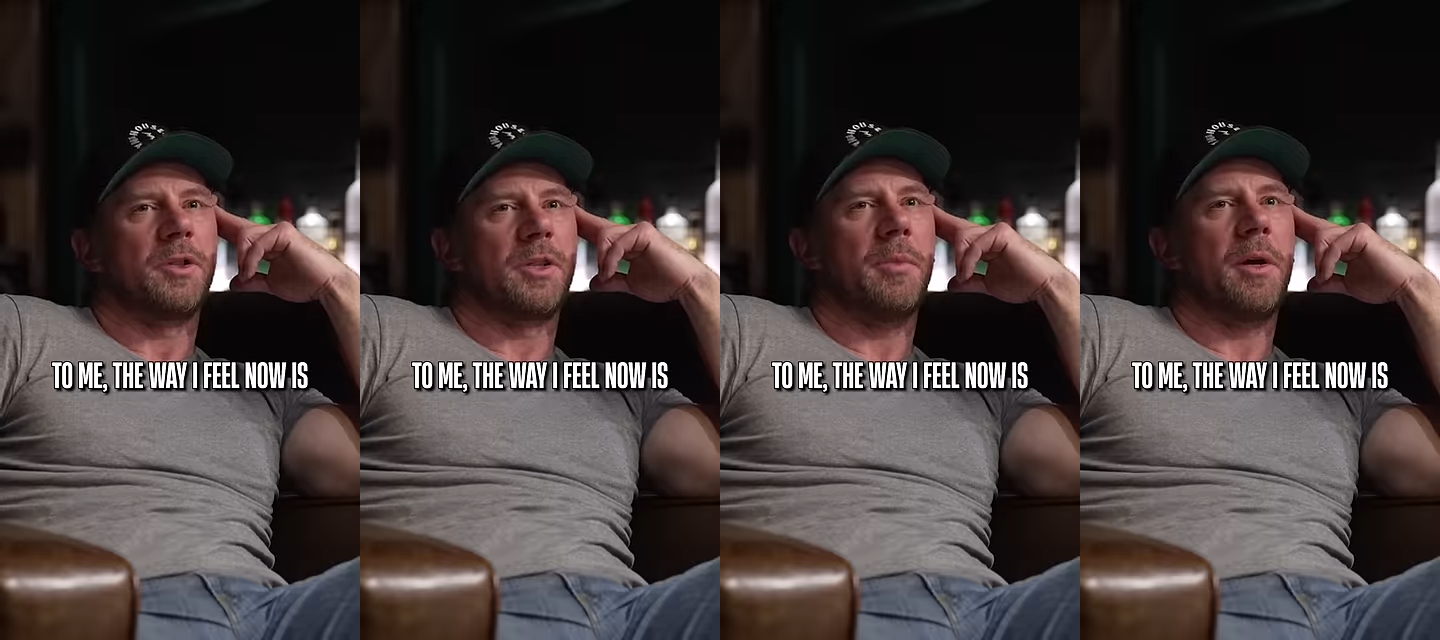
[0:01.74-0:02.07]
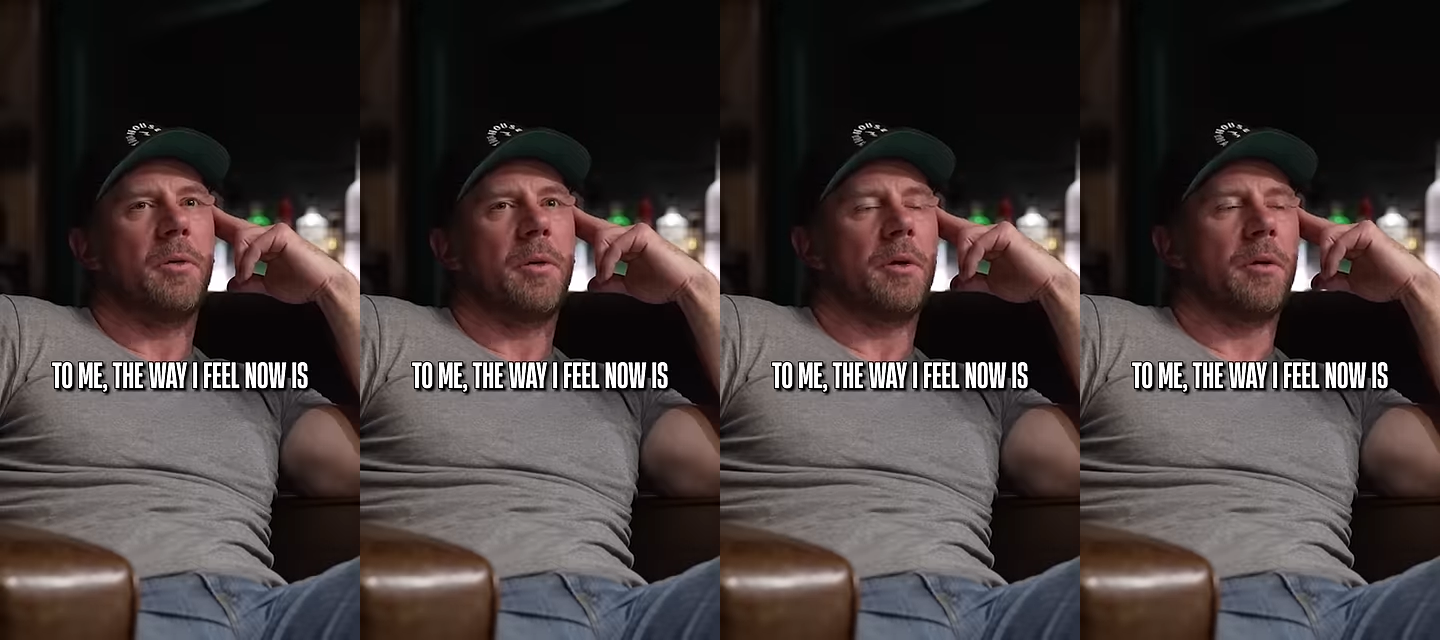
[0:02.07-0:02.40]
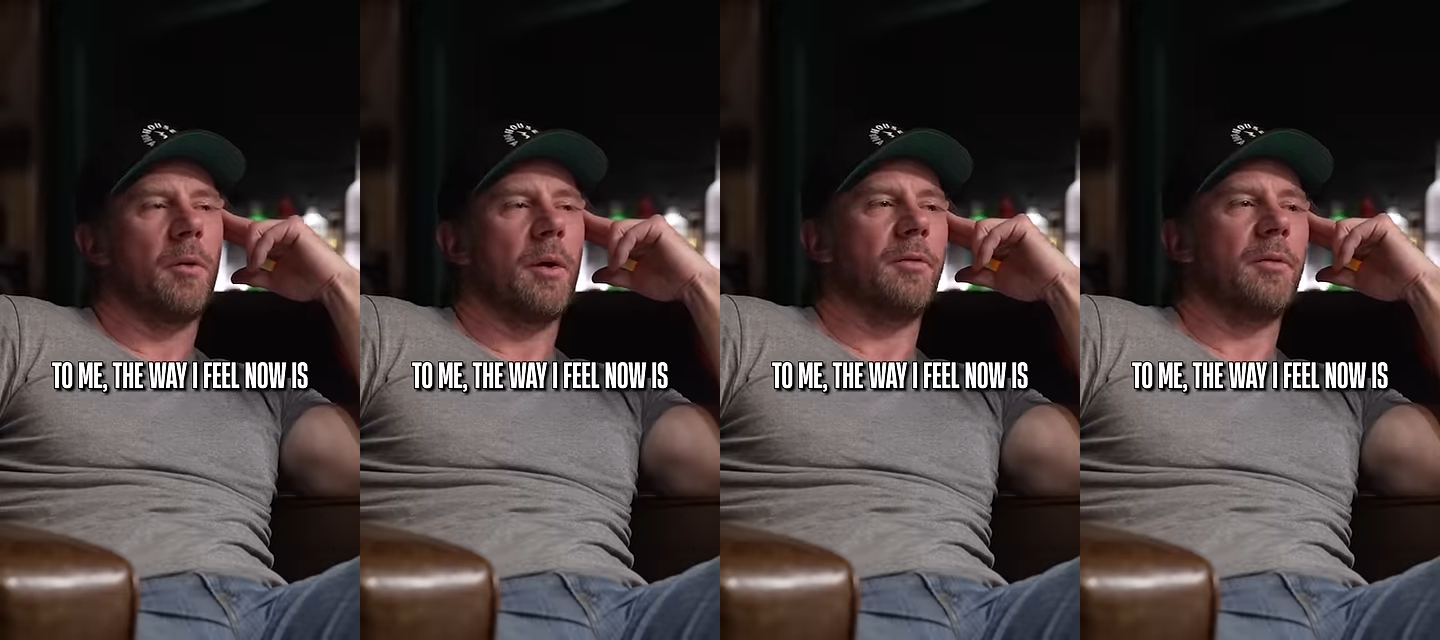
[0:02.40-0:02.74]
To me,
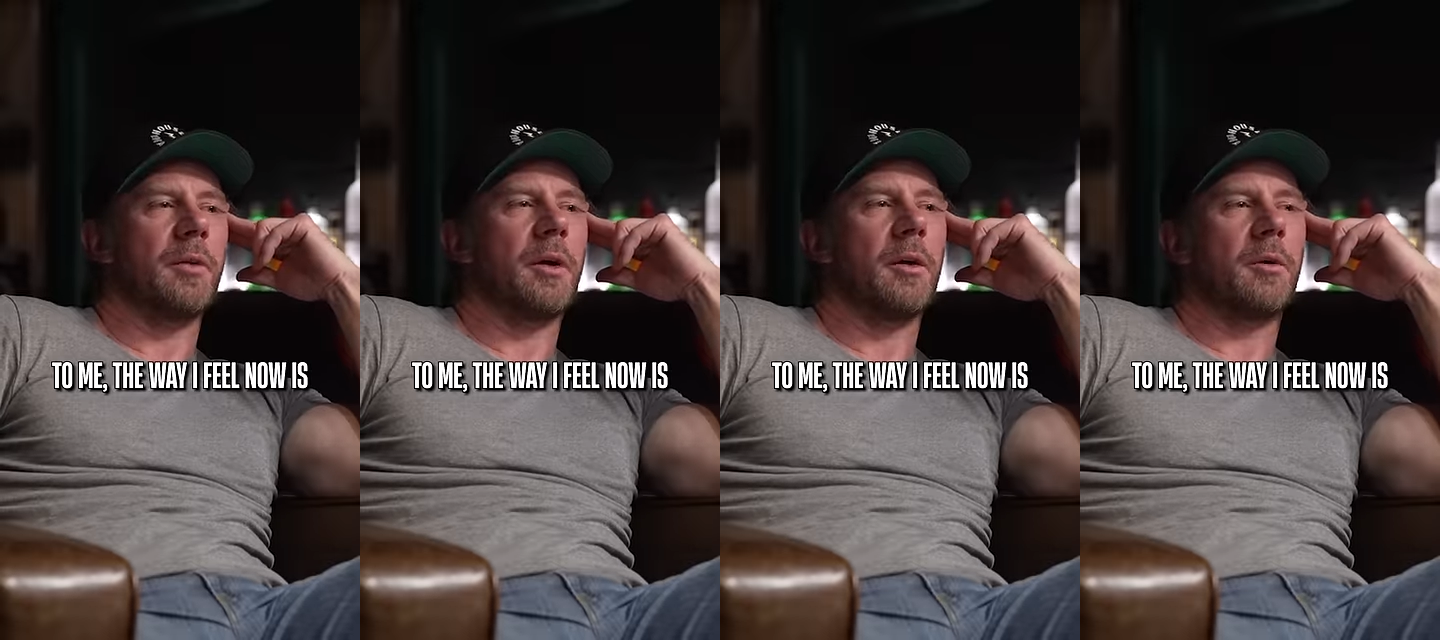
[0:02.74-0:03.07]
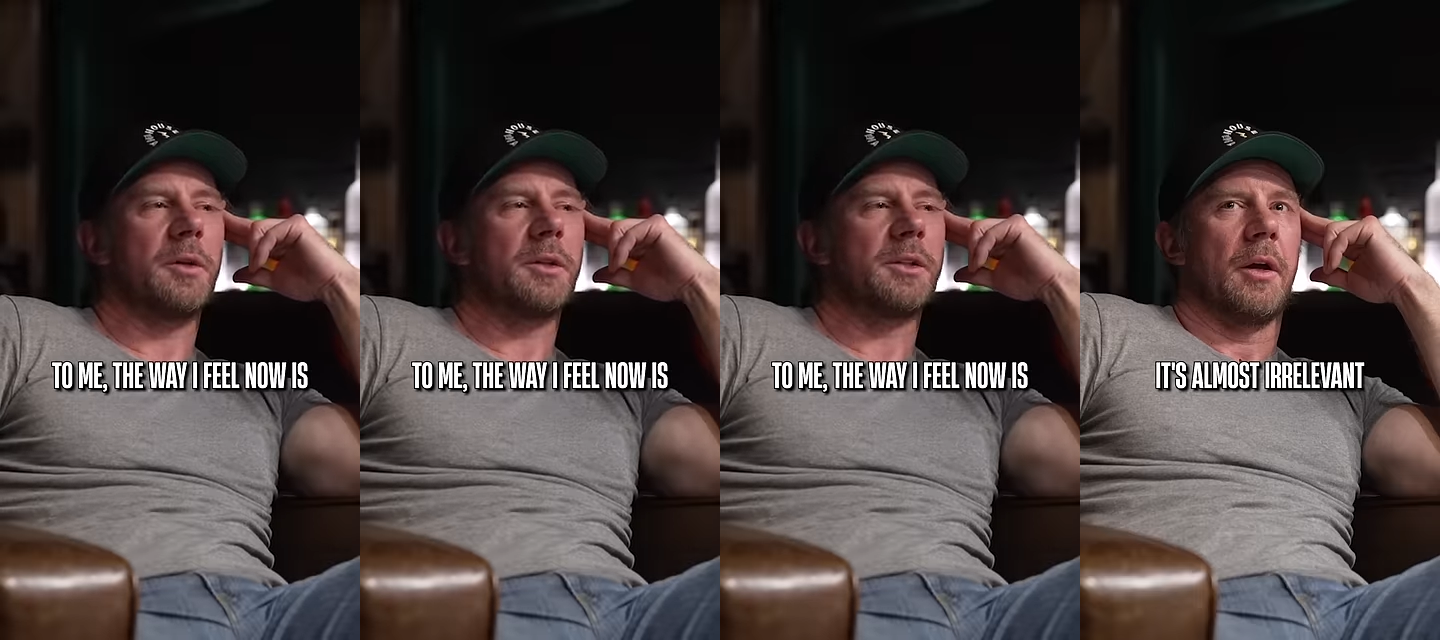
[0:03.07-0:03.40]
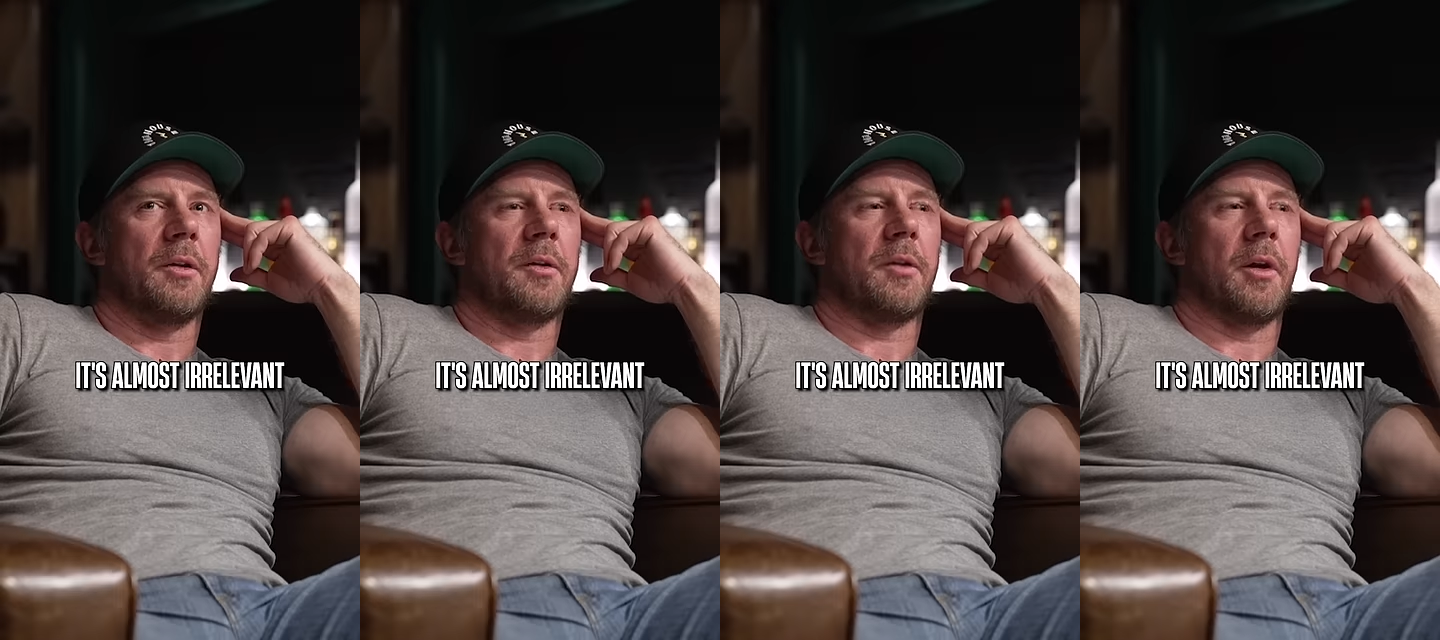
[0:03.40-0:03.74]
the way I feel now is it's